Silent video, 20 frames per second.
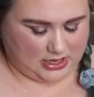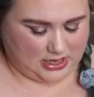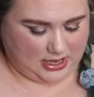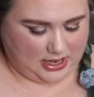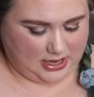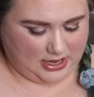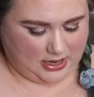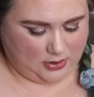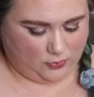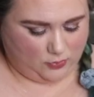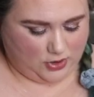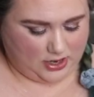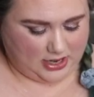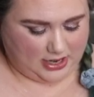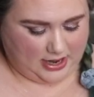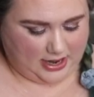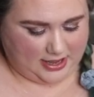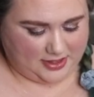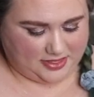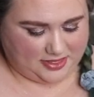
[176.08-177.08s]
And
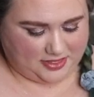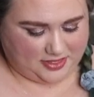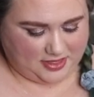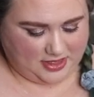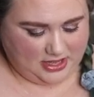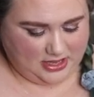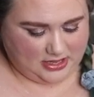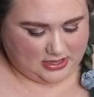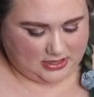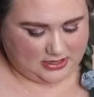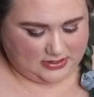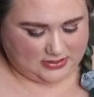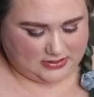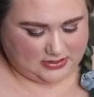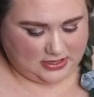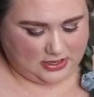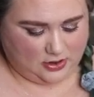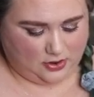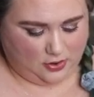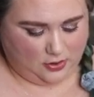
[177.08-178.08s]
what I think
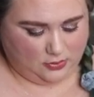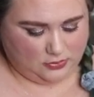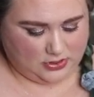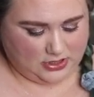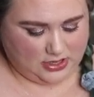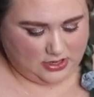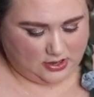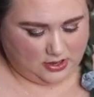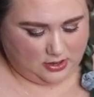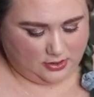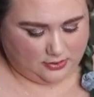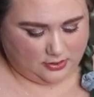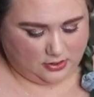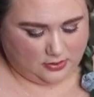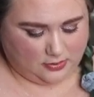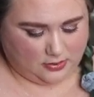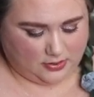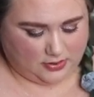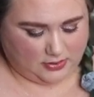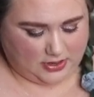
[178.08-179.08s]
is the only
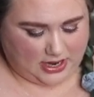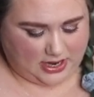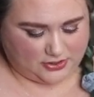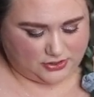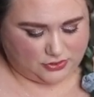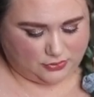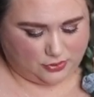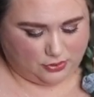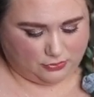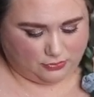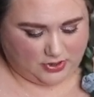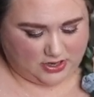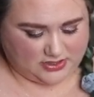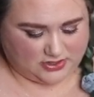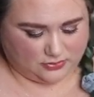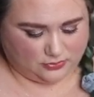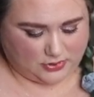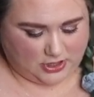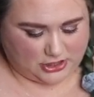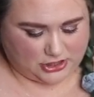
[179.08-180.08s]
other actual
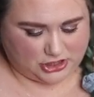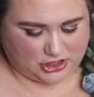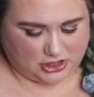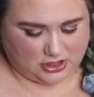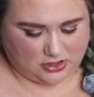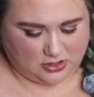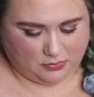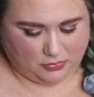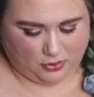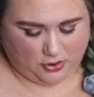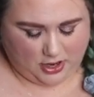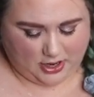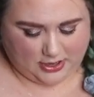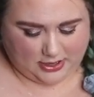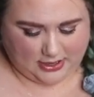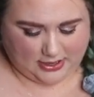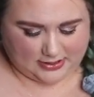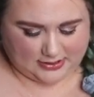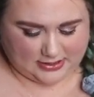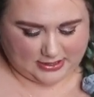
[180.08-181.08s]
Resurrection
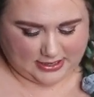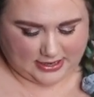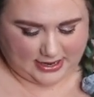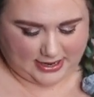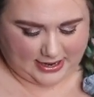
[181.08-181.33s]
product that I